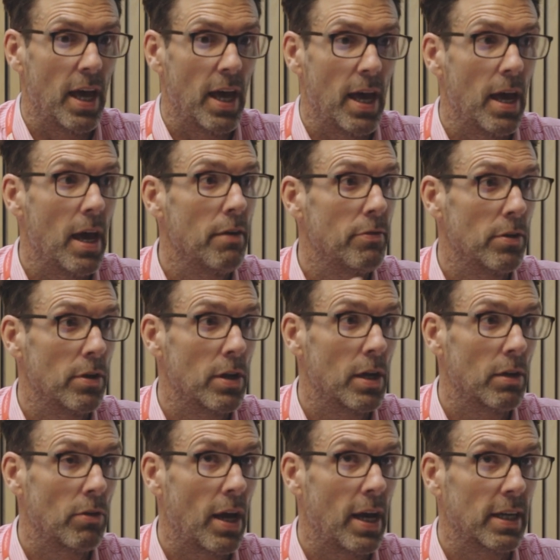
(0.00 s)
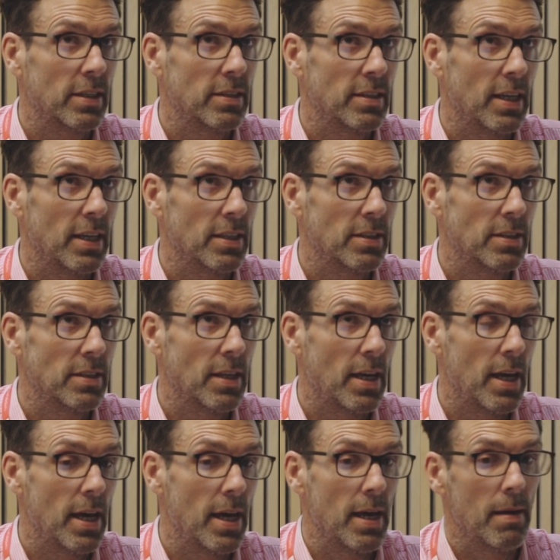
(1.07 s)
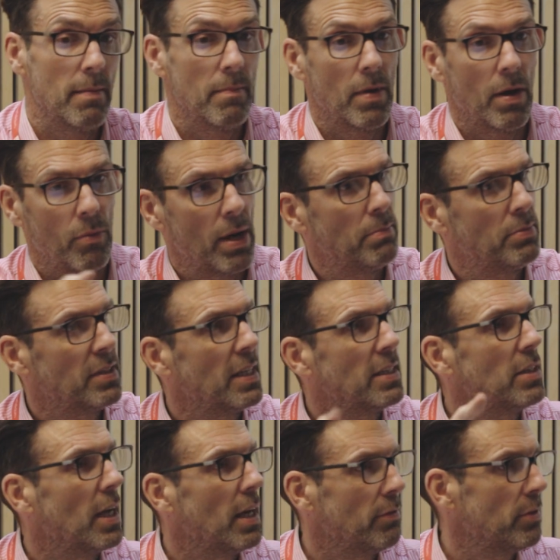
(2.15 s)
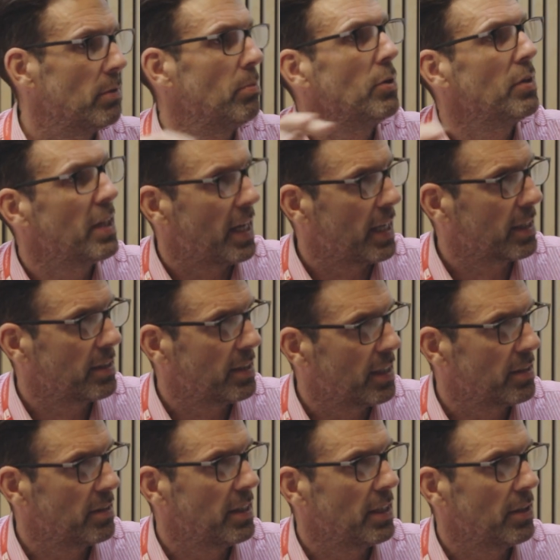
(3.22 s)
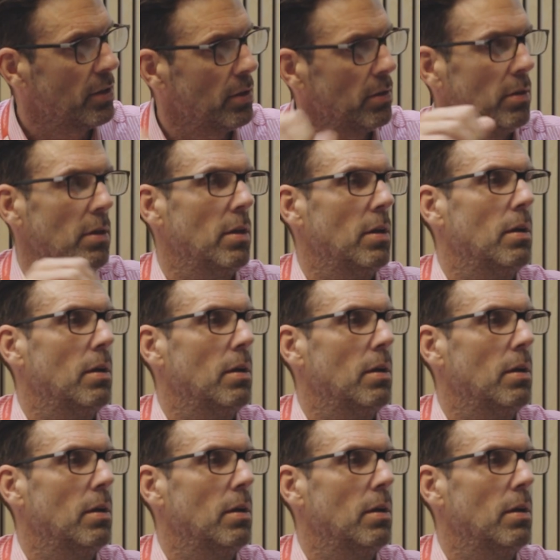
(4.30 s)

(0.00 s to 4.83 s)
if you access a website, you have to put the access date on.